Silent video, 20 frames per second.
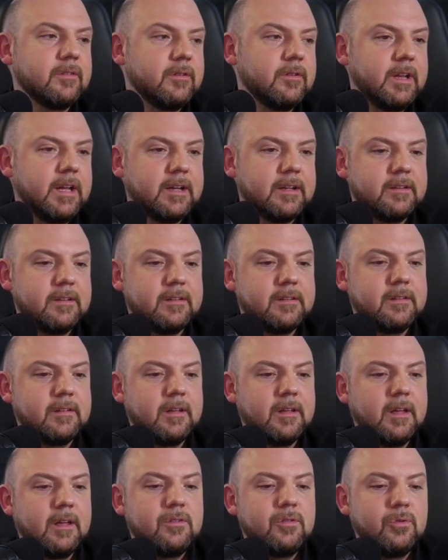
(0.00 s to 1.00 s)
connected
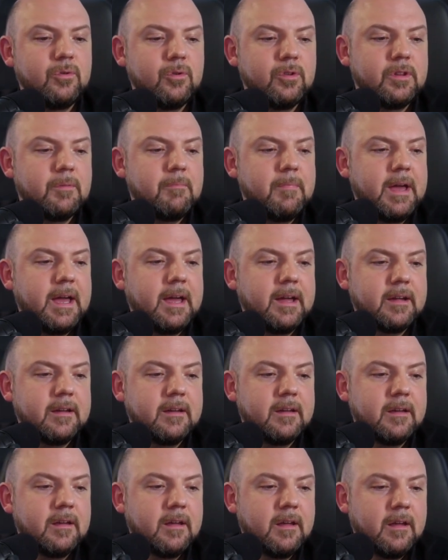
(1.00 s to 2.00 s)
to the Mac.